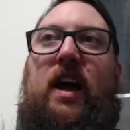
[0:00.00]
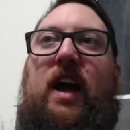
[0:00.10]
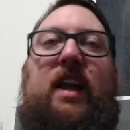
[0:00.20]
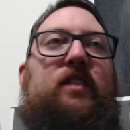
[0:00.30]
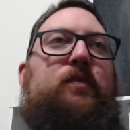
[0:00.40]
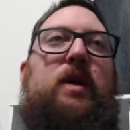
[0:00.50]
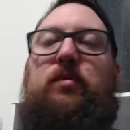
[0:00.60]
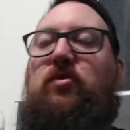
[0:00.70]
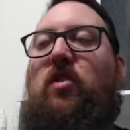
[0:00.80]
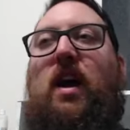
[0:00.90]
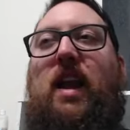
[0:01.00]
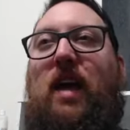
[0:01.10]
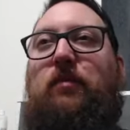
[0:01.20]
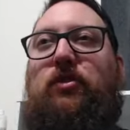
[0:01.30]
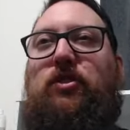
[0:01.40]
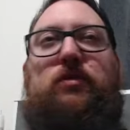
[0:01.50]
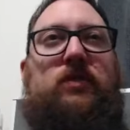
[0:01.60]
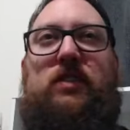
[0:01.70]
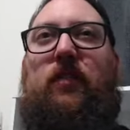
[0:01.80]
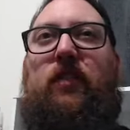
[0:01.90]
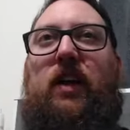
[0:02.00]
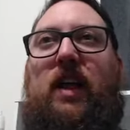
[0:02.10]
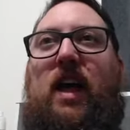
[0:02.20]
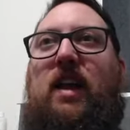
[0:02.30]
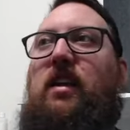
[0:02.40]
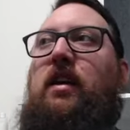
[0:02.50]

and if people try and ambush you and stuff like that,